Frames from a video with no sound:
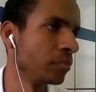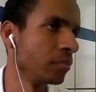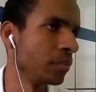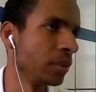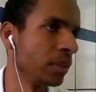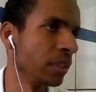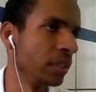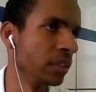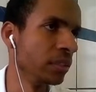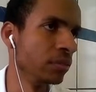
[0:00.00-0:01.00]
okay,
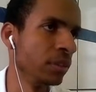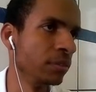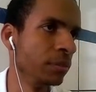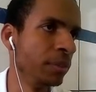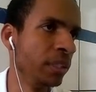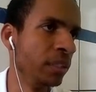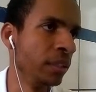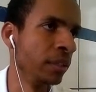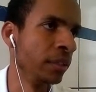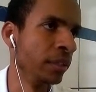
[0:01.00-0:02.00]
this one will be
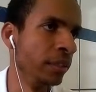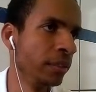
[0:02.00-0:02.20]
here,